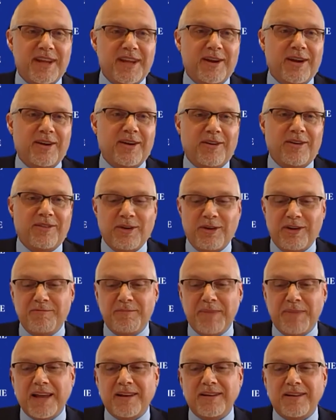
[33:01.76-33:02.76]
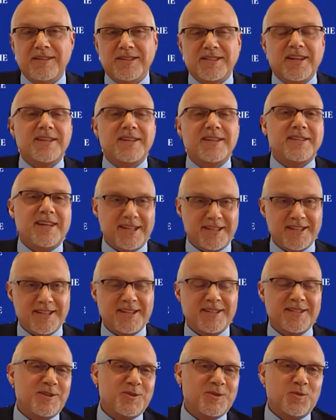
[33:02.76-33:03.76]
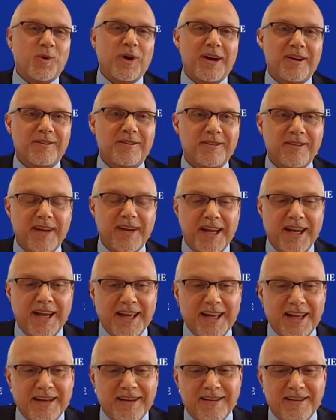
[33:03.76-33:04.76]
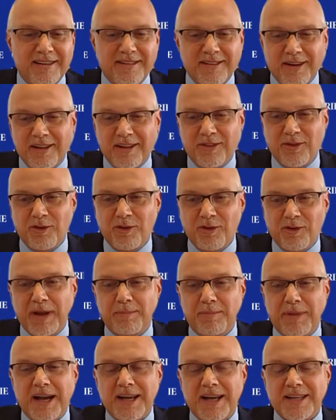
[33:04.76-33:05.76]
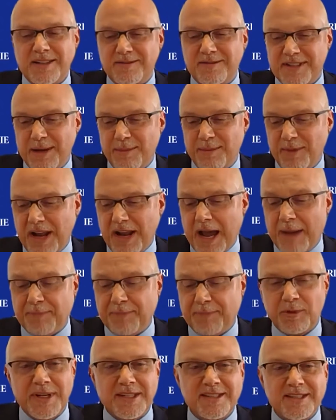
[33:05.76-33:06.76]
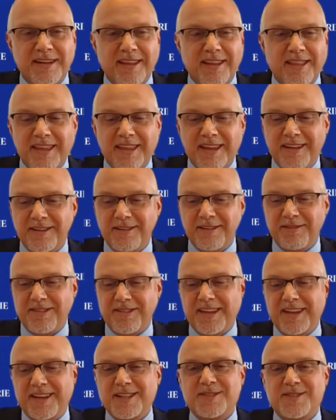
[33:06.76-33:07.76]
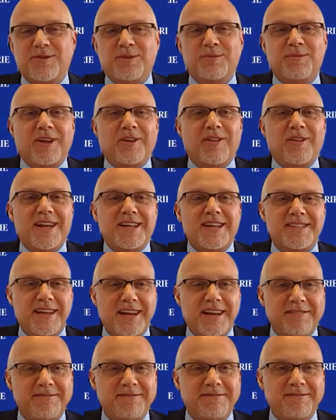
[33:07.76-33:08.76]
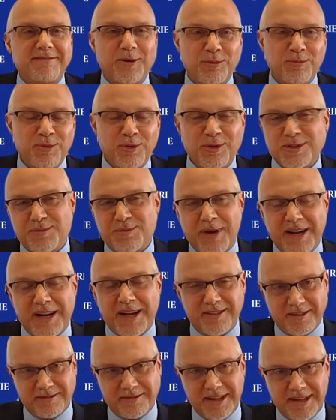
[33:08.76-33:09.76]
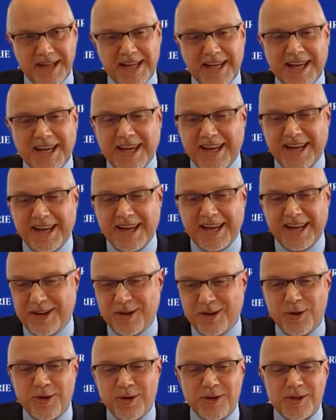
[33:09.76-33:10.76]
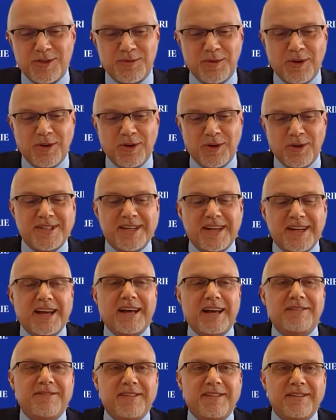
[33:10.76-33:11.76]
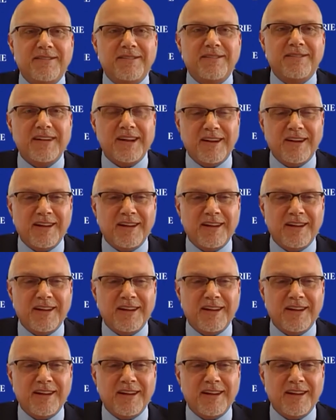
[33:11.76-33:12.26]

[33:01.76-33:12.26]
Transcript: there have been successes as well, and there have been positives. I'm an optimist. I think of things from the glass half full perspective and encourage our staff and